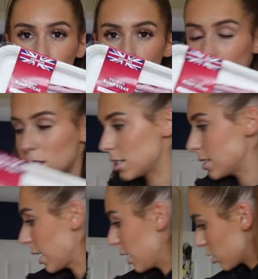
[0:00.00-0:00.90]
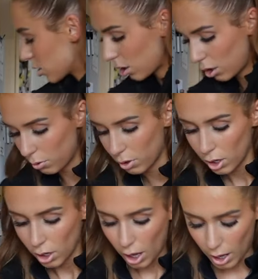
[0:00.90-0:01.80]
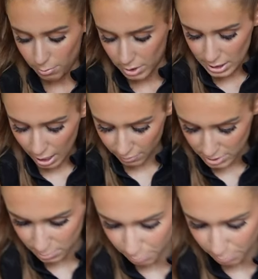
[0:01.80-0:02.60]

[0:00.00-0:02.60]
just the steak to go to have as the